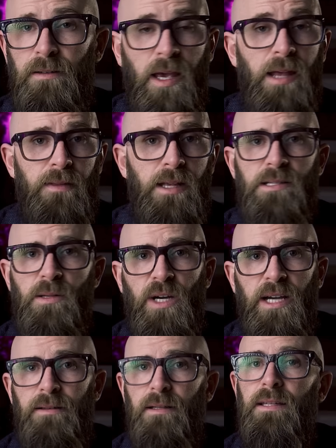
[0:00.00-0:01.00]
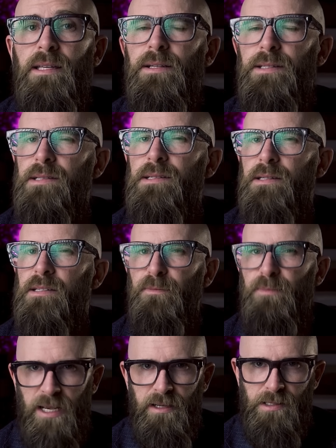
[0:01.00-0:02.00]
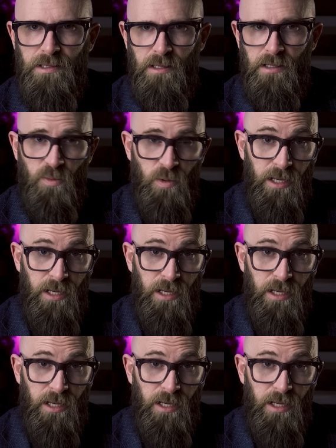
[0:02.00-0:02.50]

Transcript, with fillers: Then there's the way that the existence of Planck stars